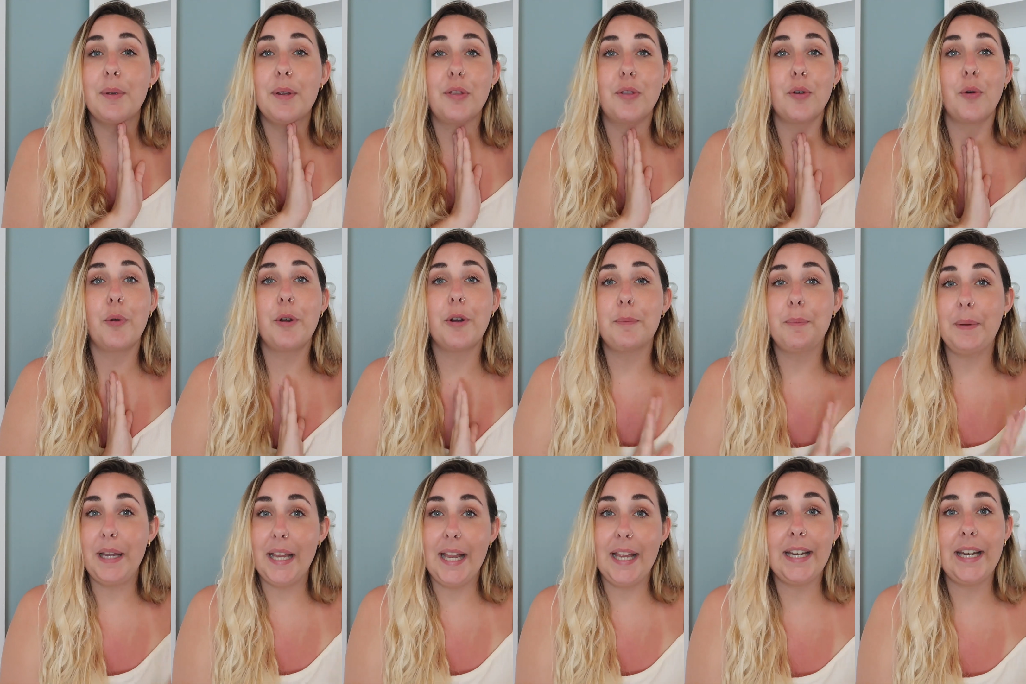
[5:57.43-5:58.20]
We thought
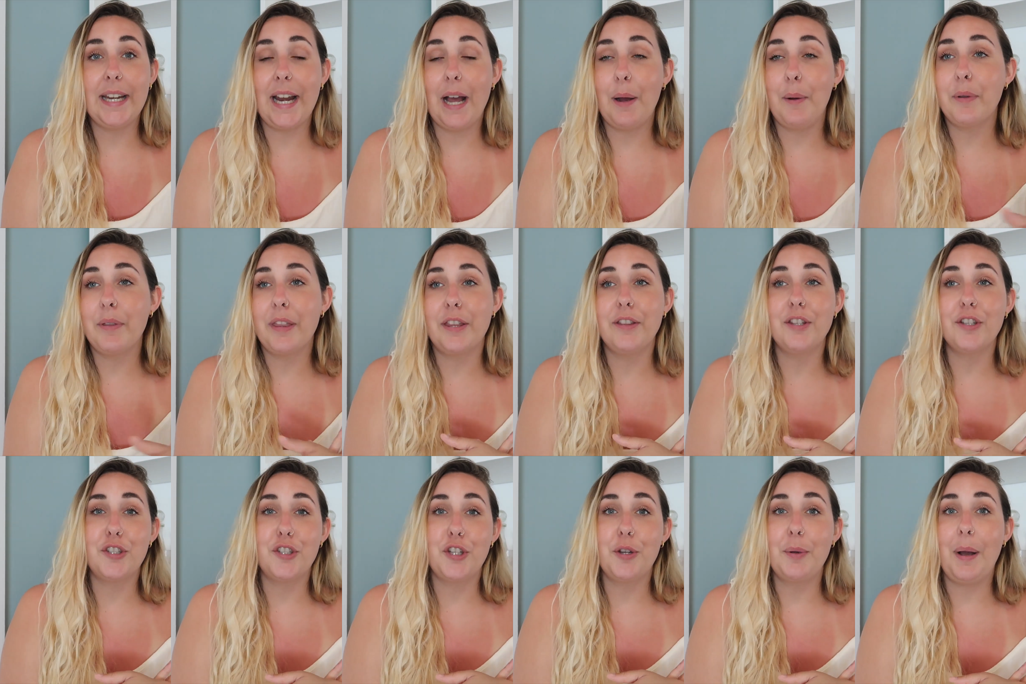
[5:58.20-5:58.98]
we'd be in and out within
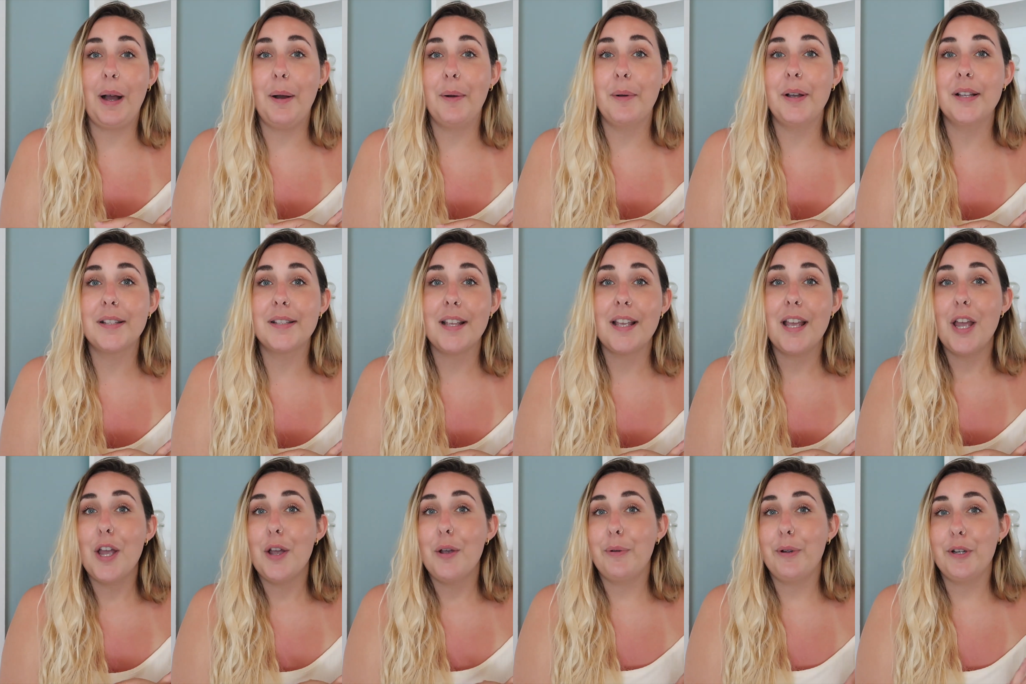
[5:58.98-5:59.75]
the 2 hours,
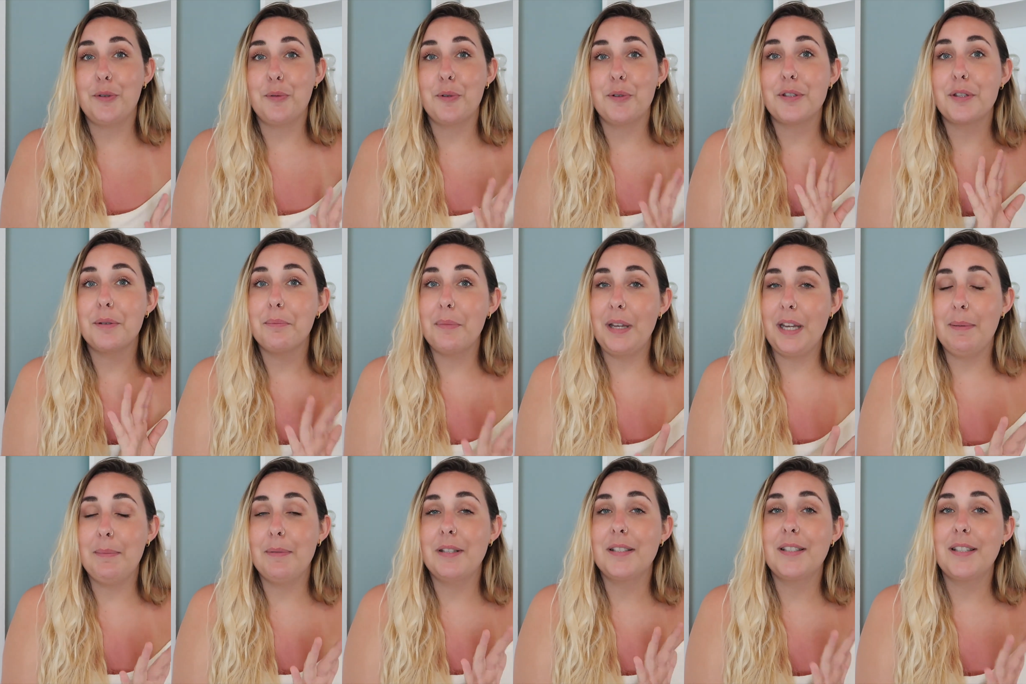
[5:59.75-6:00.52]
which was the
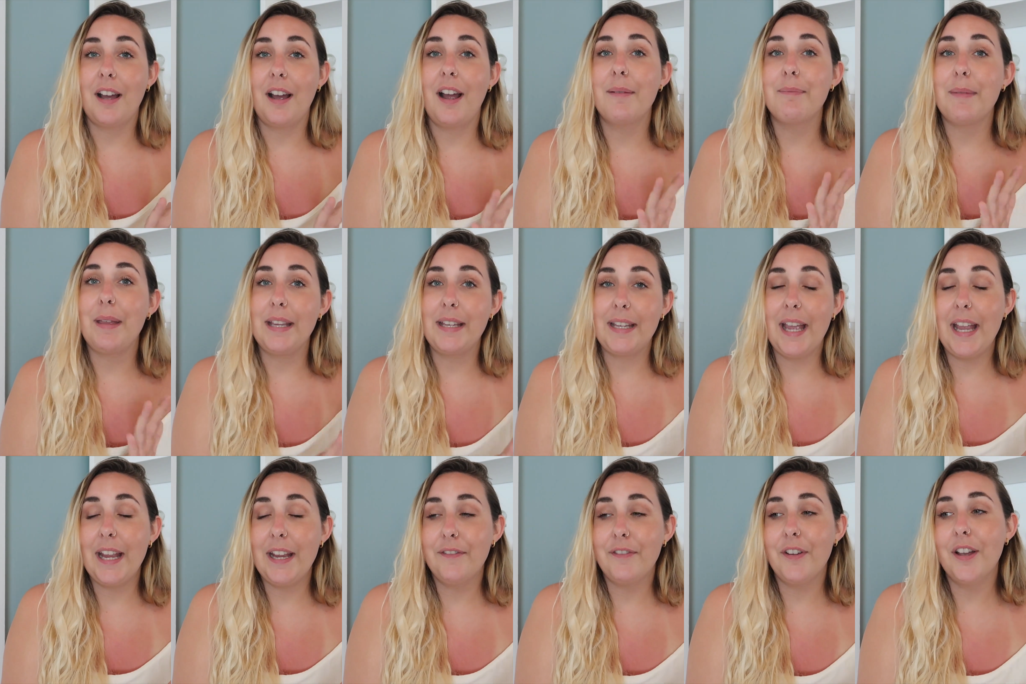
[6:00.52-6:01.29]
minimum time they
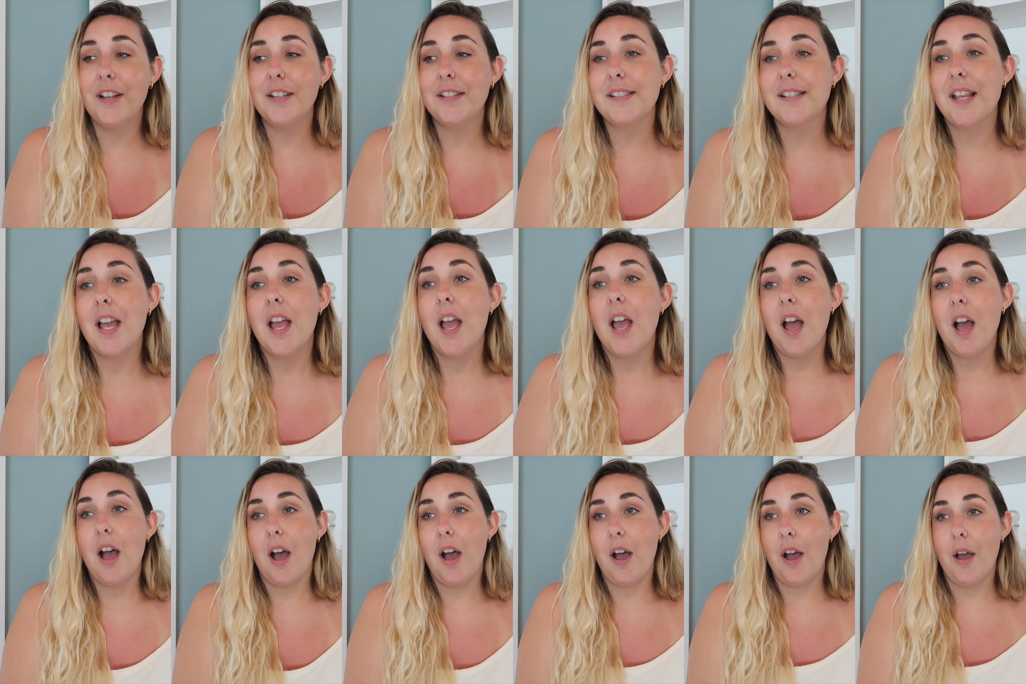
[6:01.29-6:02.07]
gave us,
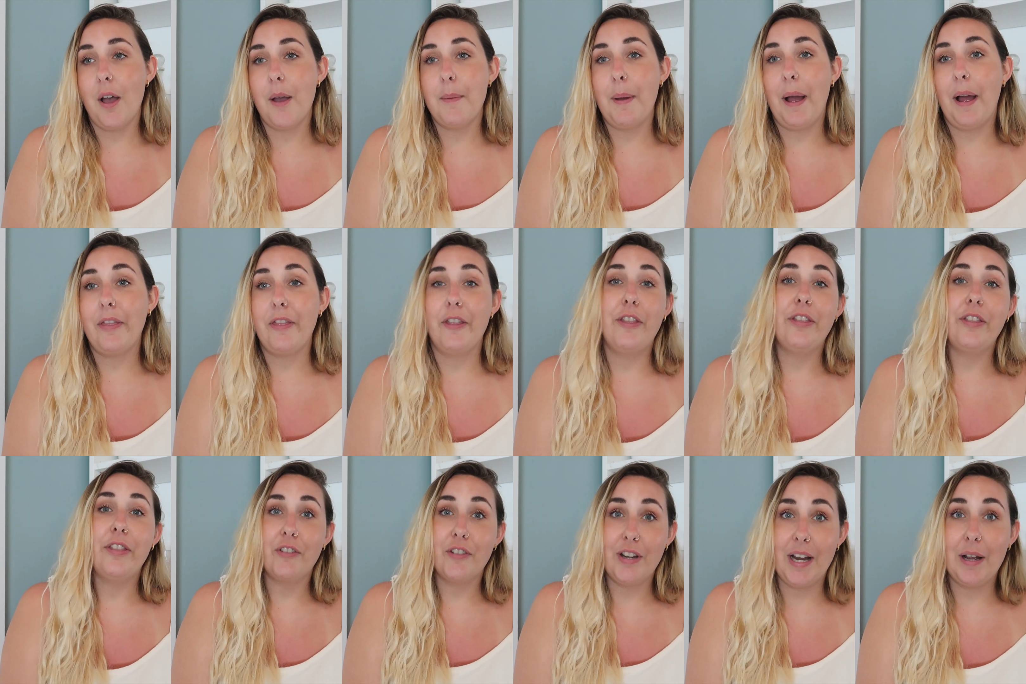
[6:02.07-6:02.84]
and
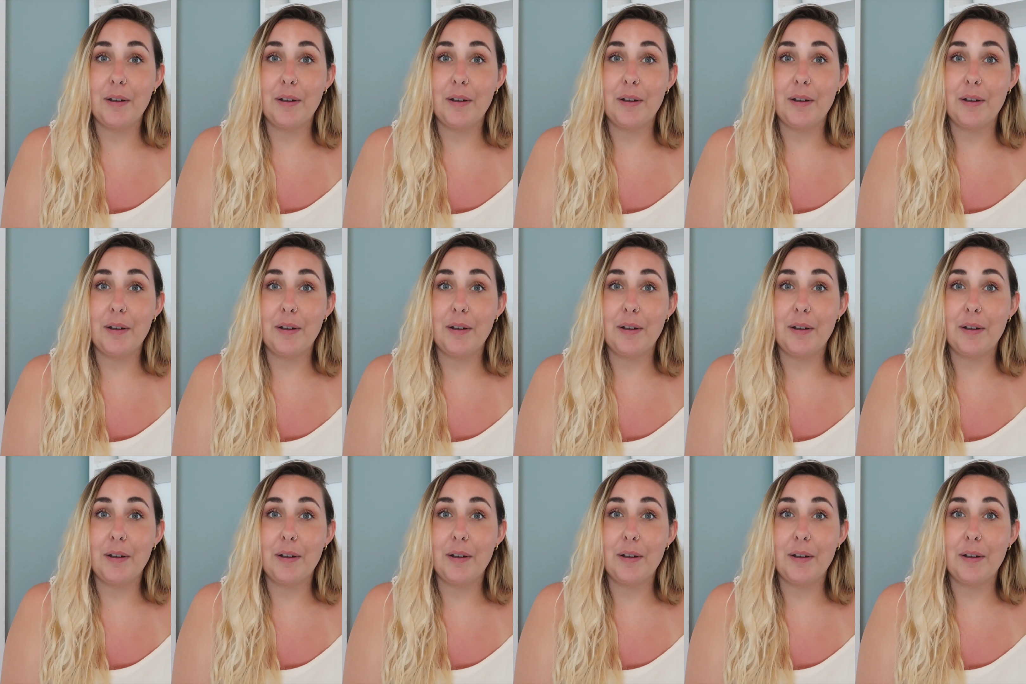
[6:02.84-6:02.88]
3